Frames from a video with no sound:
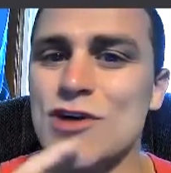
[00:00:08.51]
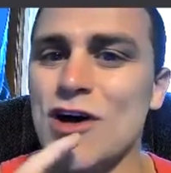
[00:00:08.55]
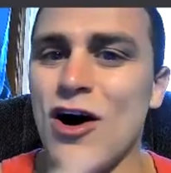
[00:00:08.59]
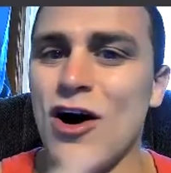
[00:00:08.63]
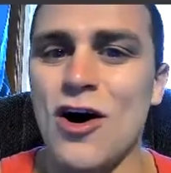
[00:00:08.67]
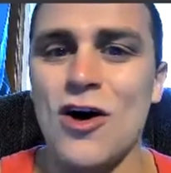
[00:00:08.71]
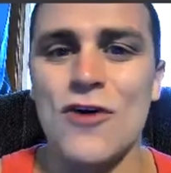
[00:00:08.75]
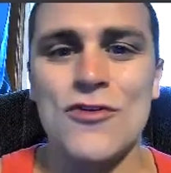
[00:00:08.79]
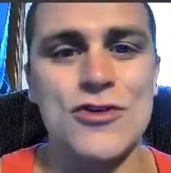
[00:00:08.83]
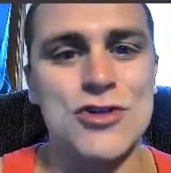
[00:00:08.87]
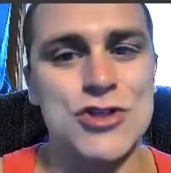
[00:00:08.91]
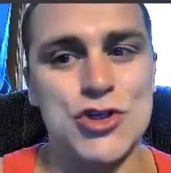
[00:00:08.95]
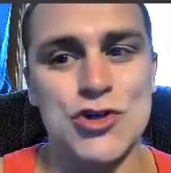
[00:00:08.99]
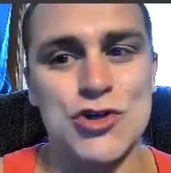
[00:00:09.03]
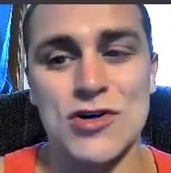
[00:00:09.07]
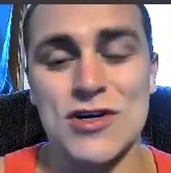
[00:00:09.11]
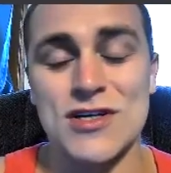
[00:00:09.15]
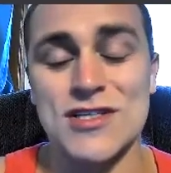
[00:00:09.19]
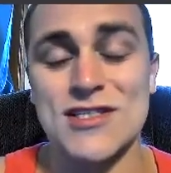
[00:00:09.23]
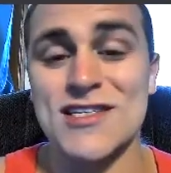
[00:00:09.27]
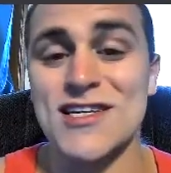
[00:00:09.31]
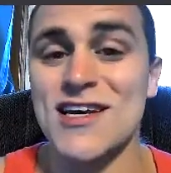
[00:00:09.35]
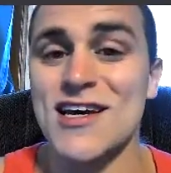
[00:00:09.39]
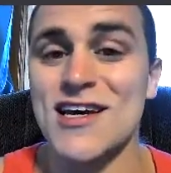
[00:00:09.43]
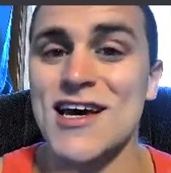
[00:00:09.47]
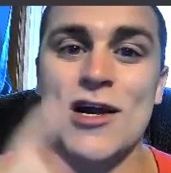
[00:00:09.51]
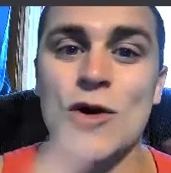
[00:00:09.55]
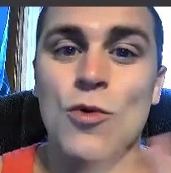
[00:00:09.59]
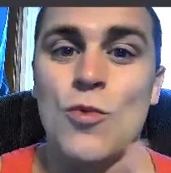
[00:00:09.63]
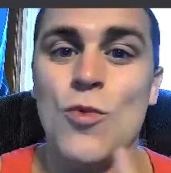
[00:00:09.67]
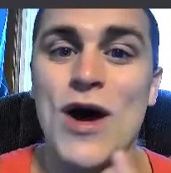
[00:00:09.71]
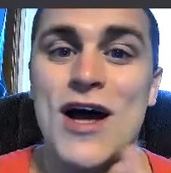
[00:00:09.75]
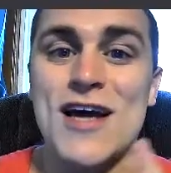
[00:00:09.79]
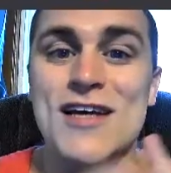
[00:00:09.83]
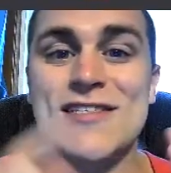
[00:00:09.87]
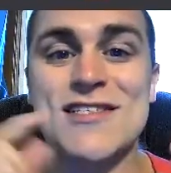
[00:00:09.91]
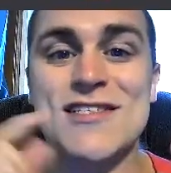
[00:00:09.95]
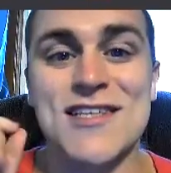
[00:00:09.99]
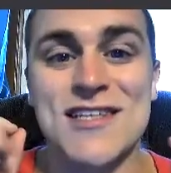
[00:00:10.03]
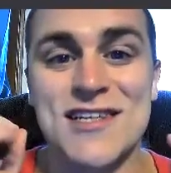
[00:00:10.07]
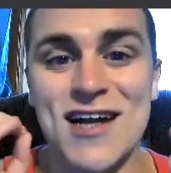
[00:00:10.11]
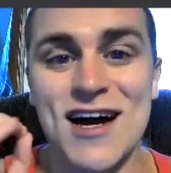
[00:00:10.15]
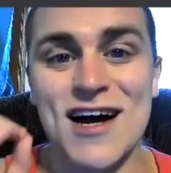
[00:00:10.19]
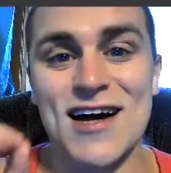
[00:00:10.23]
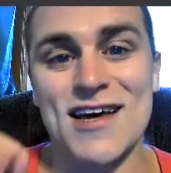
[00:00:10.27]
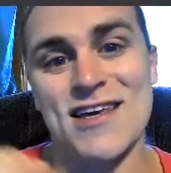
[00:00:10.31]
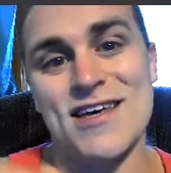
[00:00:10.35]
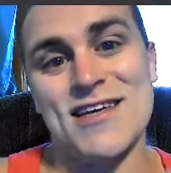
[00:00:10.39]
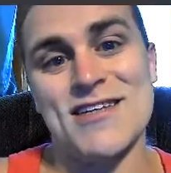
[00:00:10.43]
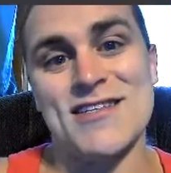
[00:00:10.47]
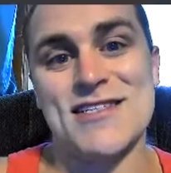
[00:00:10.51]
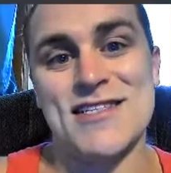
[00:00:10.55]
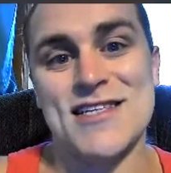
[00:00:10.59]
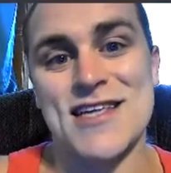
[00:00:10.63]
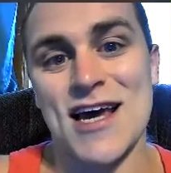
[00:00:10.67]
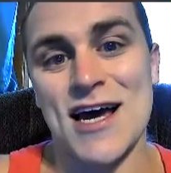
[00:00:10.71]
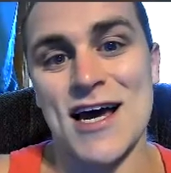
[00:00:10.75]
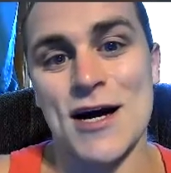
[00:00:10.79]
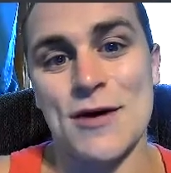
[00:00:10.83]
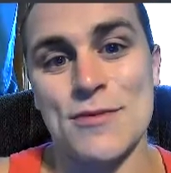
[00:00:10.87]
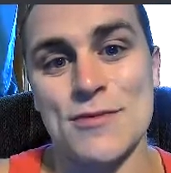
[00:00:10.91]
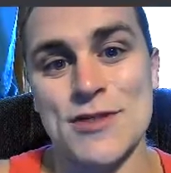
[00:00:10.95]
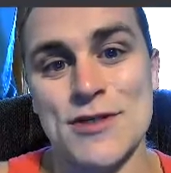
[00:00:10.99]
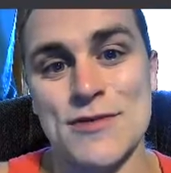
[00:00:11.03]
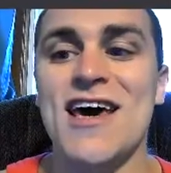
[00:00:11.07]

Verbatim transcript: all the tricks, and ways to not get scammed.